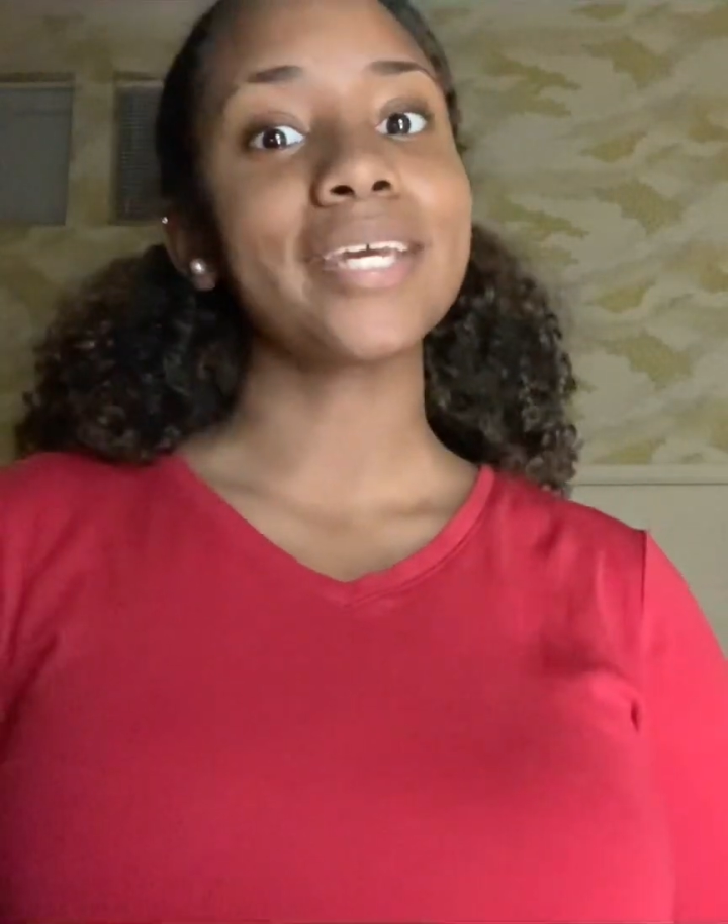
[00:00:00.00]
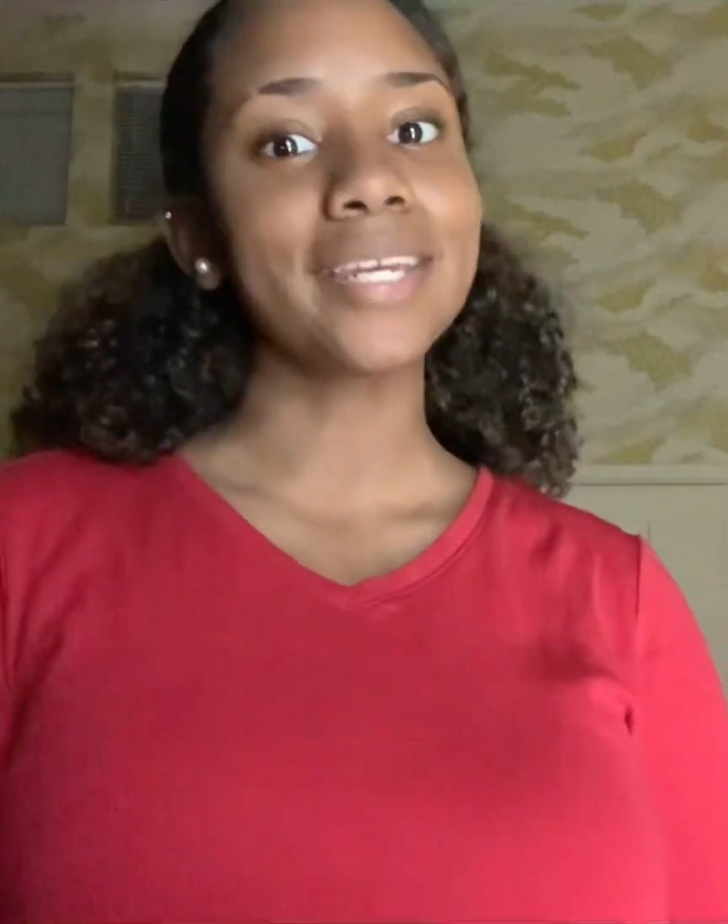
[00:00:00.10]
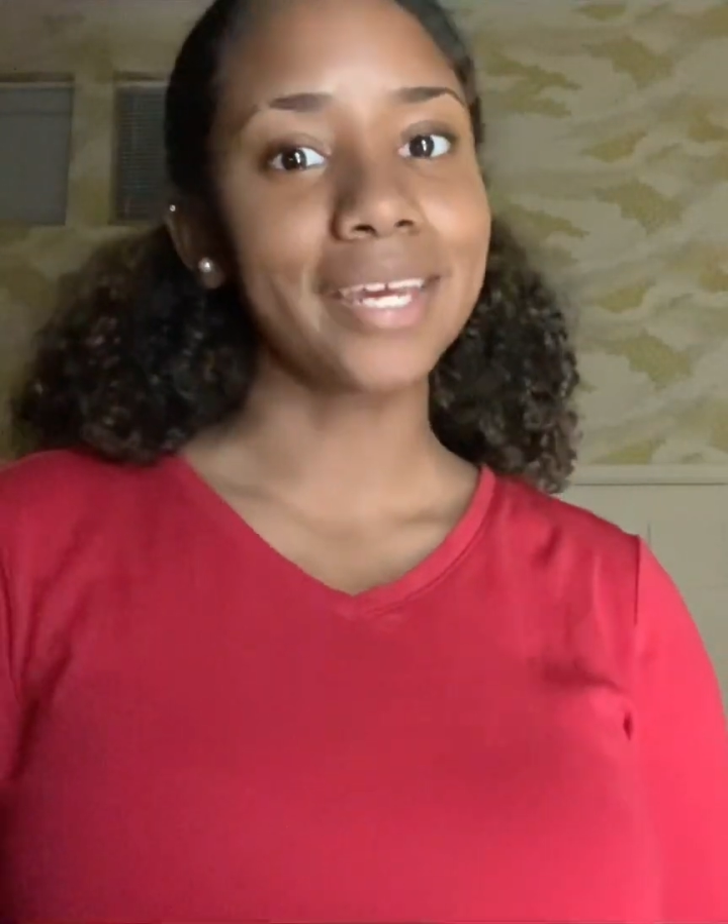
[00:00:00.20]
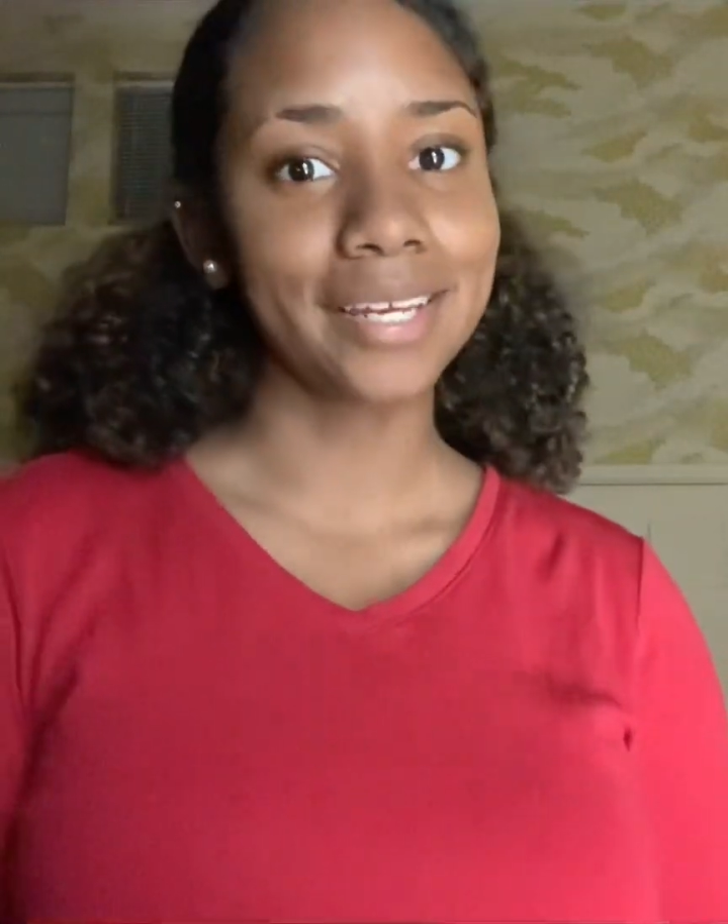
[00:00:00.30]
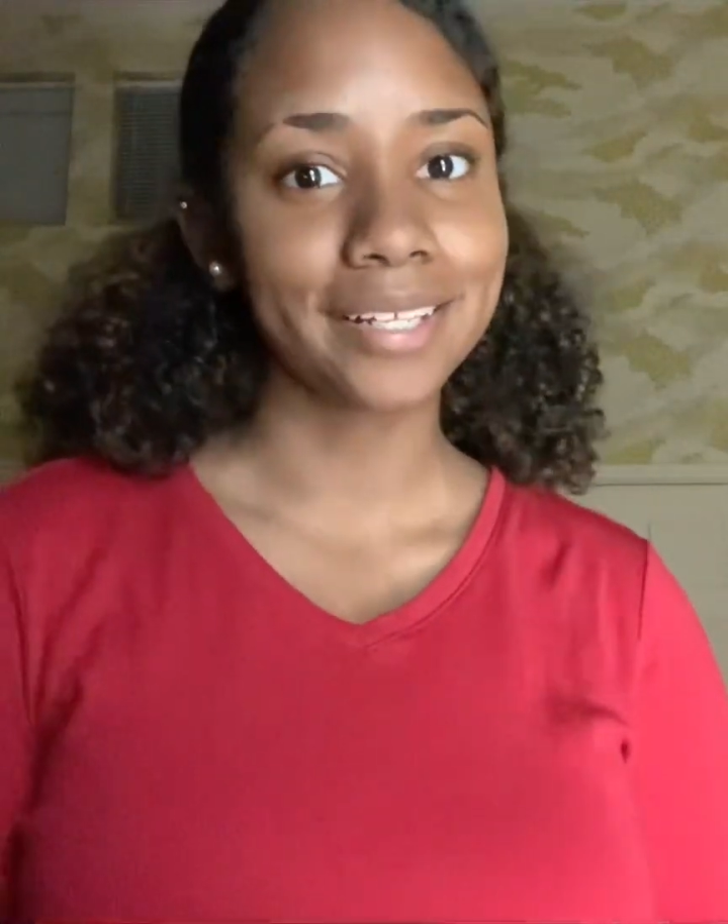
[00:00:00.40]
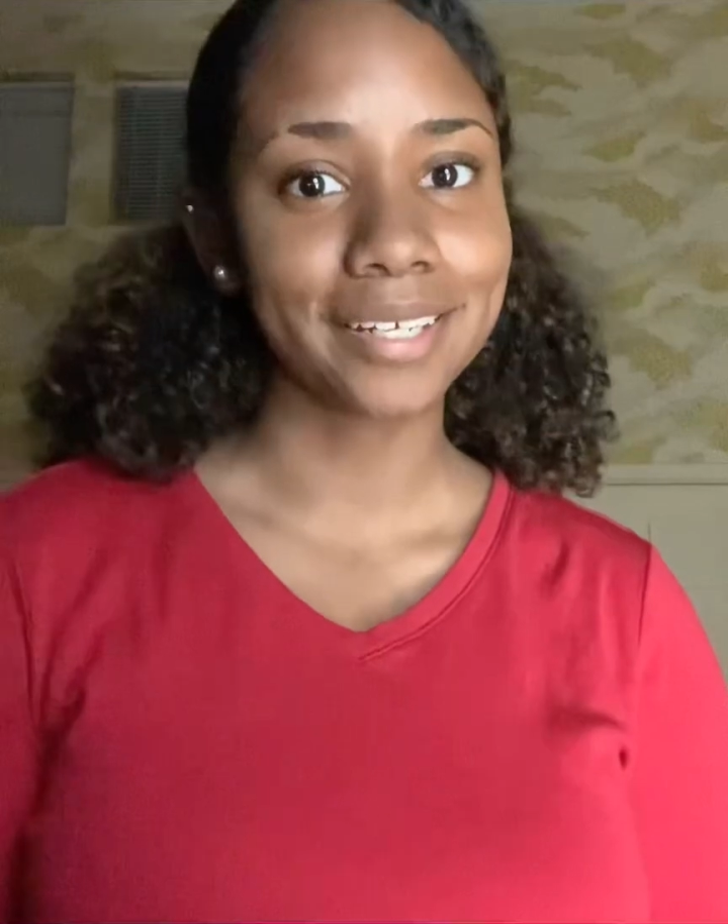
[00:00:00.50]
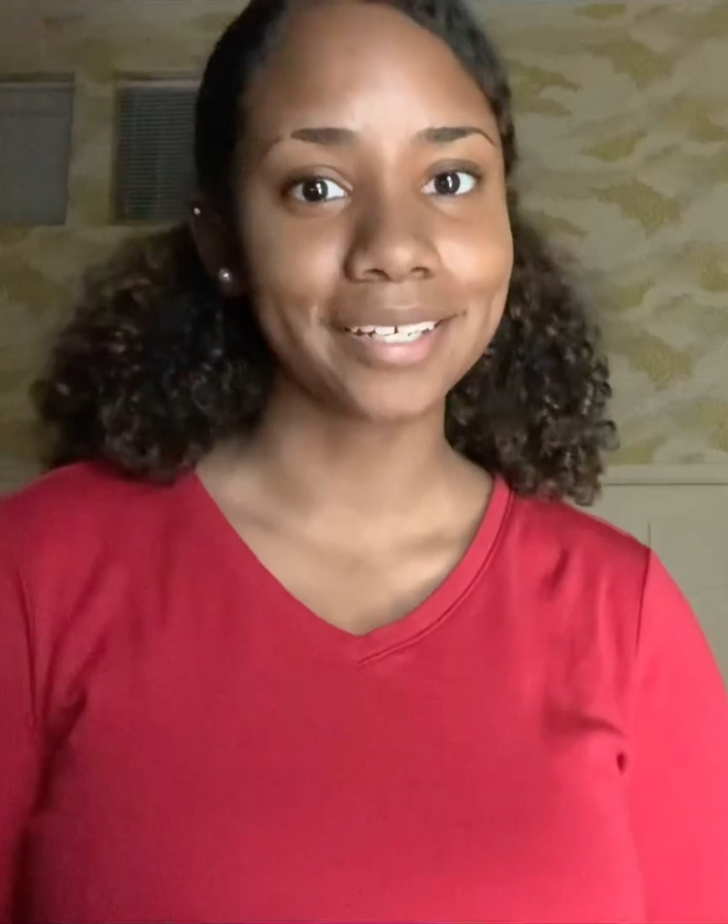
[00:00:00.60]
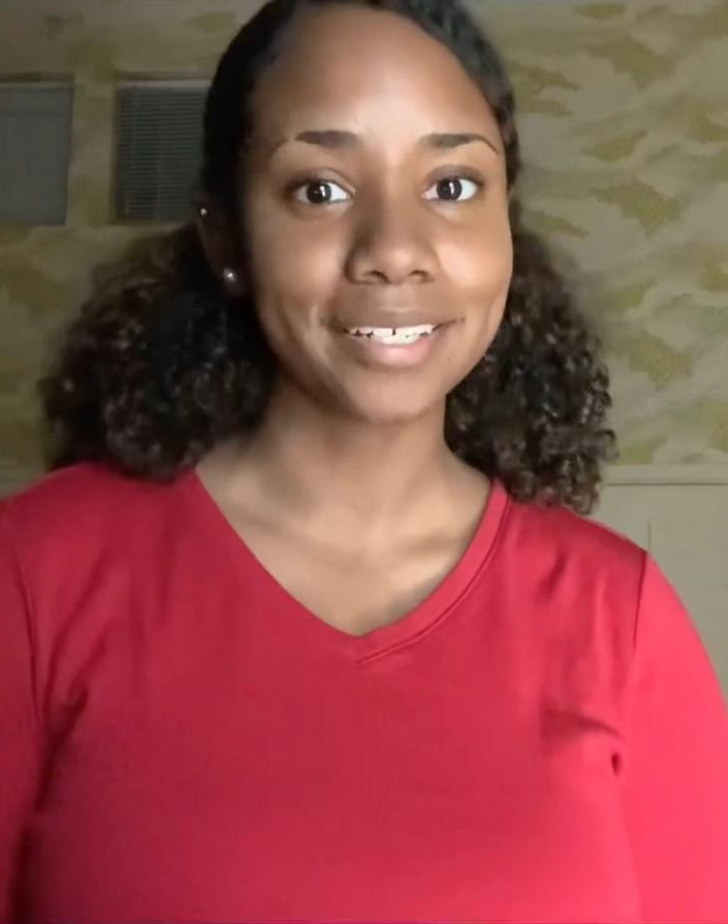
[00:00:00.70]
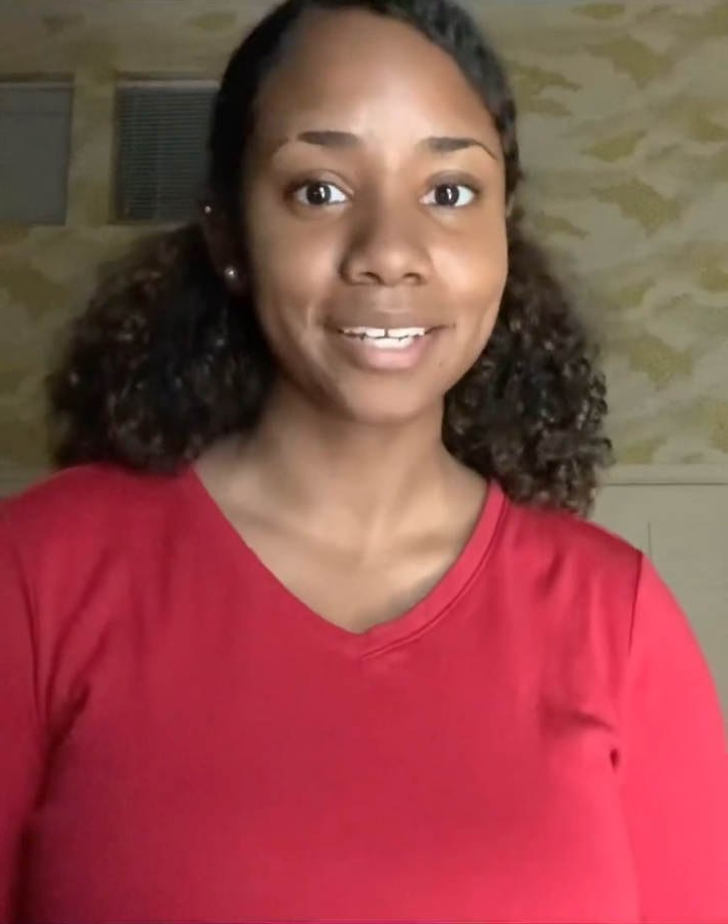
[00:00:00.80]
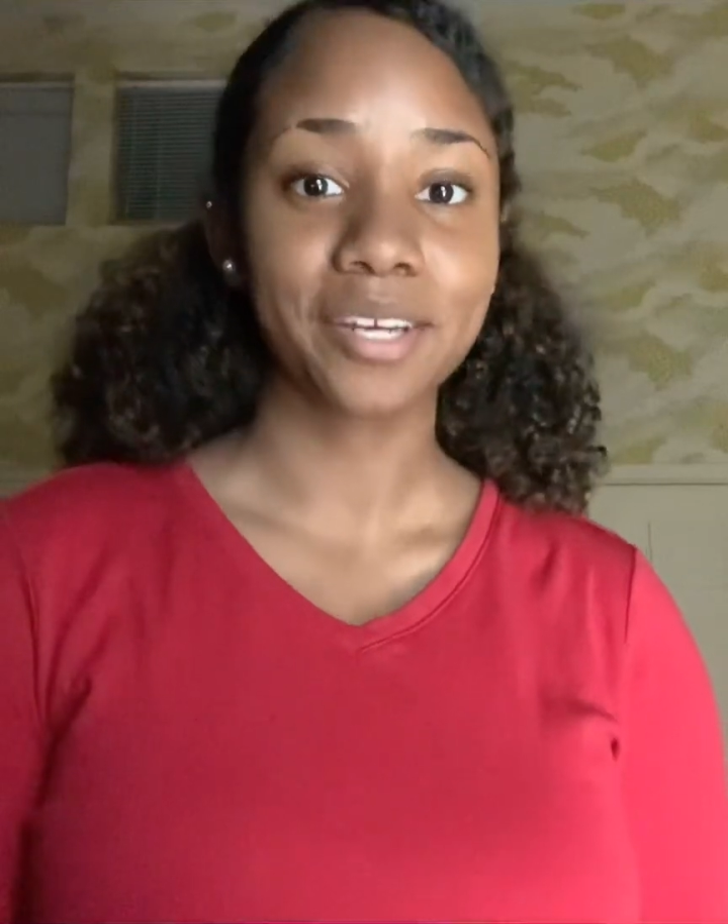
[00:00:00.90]
in
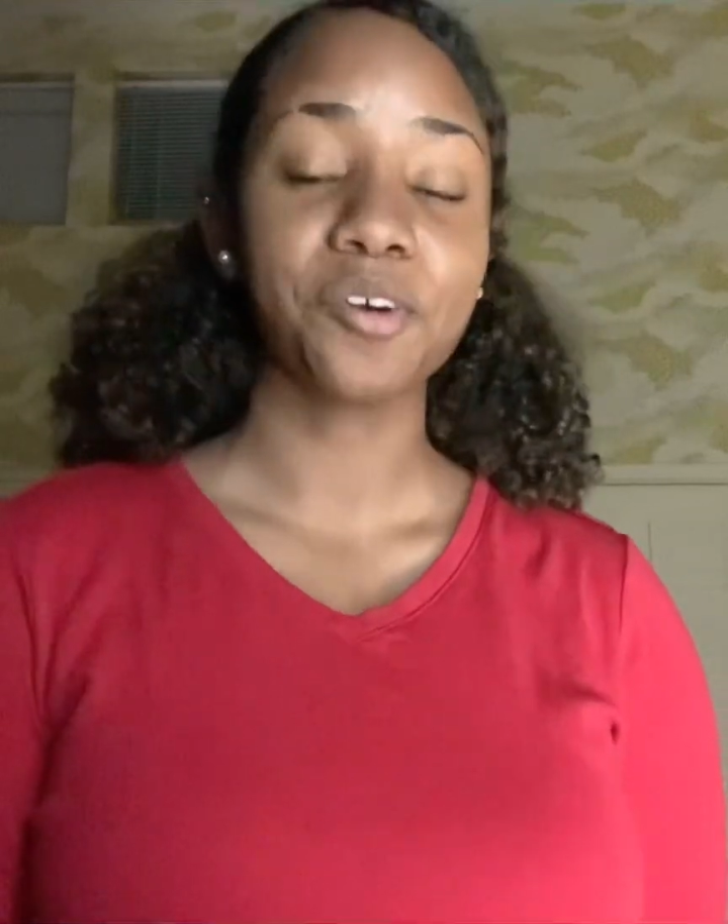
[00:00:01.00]
England,